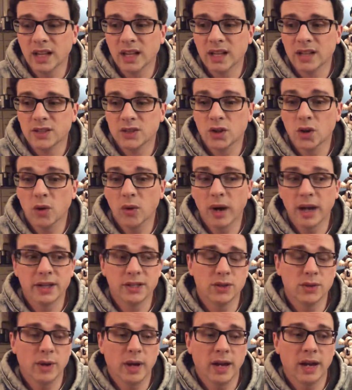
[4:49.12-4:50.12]
So I
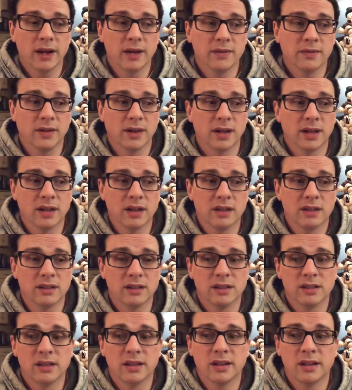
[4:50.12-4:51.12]
do have a
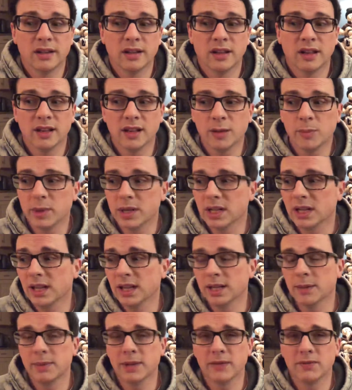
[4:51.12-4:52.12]
little bit of
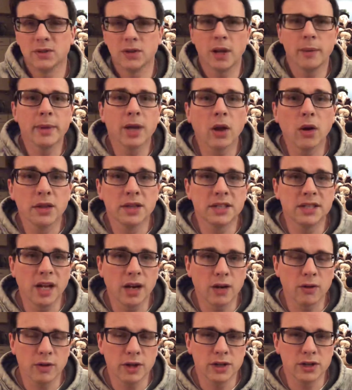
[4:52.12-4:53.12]
cleanup left. I mean, all the
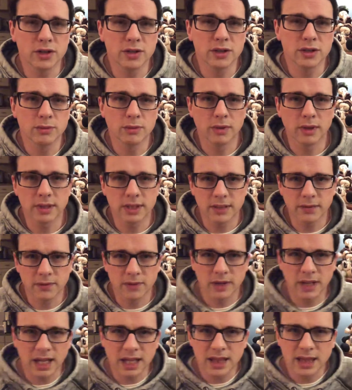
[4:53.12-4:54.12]
decorations, well, except for
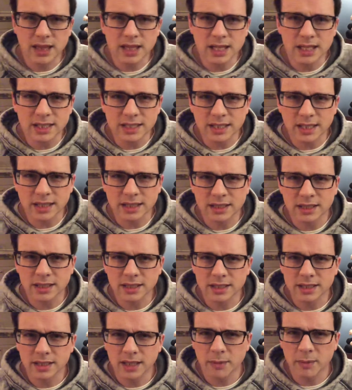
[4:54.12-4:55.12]
like these things,
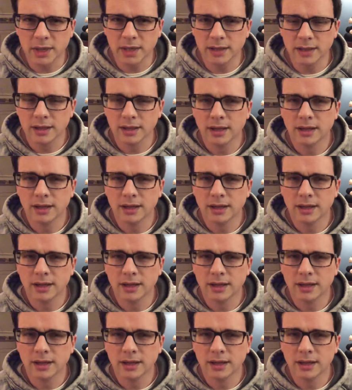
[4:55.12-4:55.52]
because I mean,